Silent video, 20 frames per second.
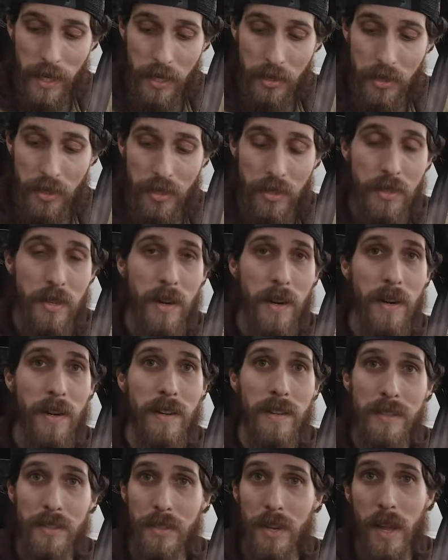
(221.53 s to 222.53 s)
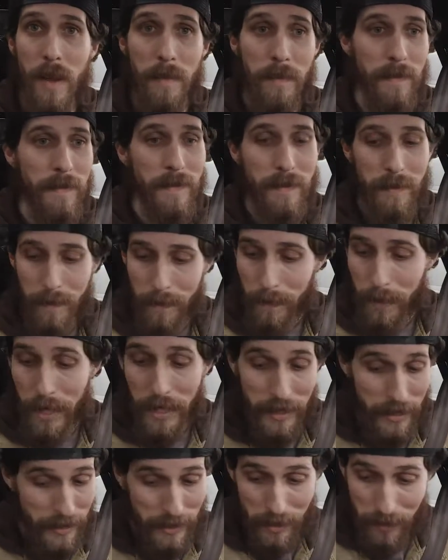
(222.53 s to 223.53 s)
engine start and stop
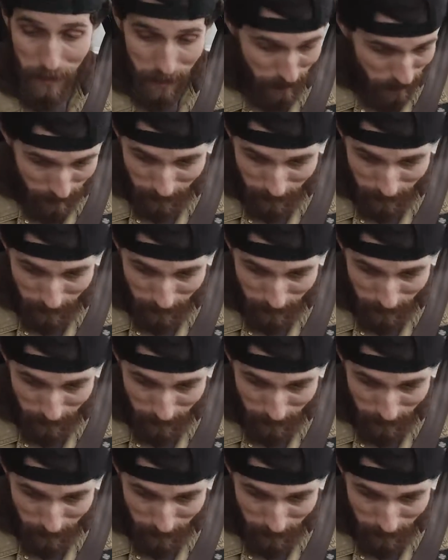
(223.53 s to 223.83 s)
button is